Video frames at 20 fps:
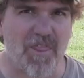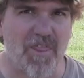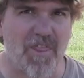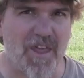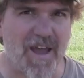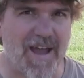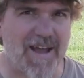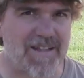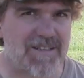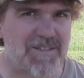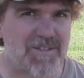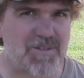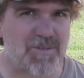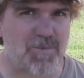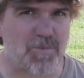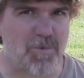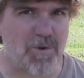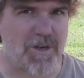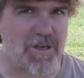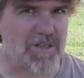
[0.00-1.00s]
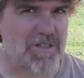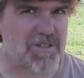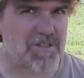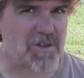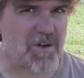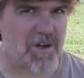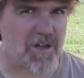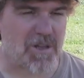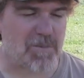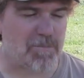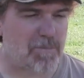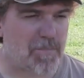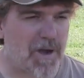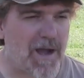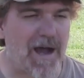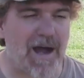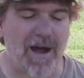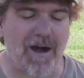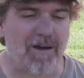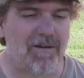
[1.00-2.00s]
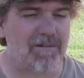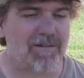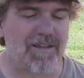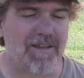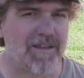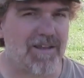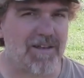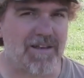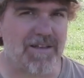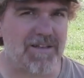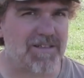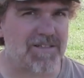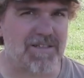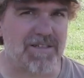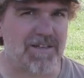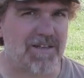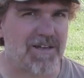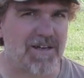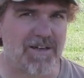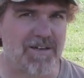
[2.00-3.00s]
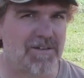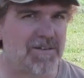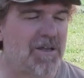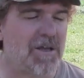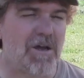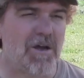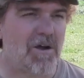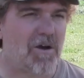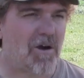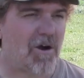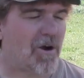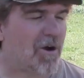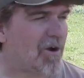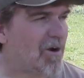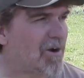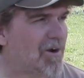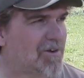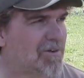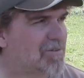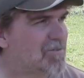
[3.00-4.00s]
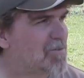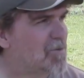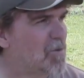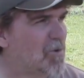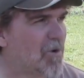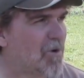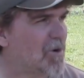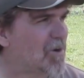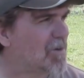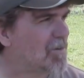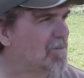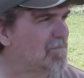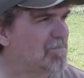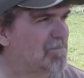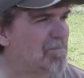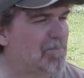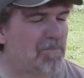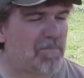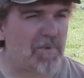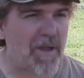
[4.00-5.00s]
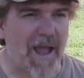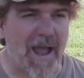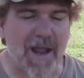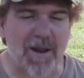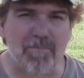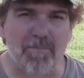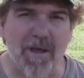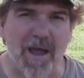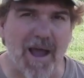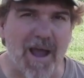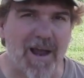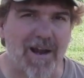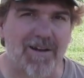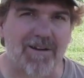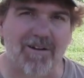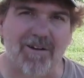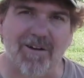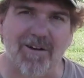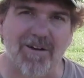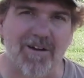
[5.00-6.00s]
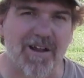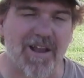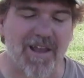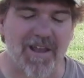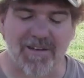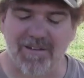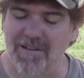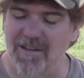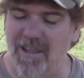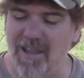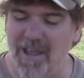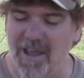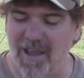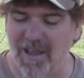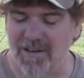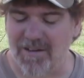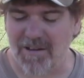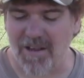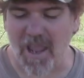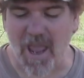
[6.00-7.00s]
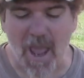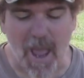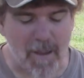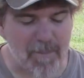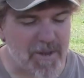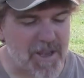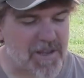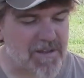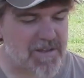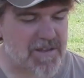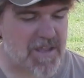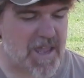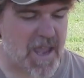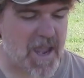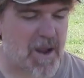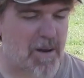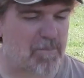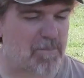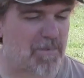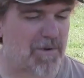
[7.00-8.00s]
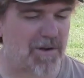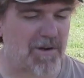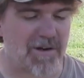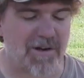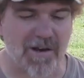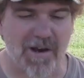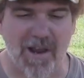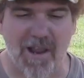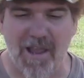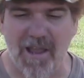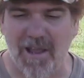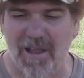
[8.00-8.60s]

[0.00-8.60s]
That's what it's all about. It isn't a hardcore backpacker and hammock camper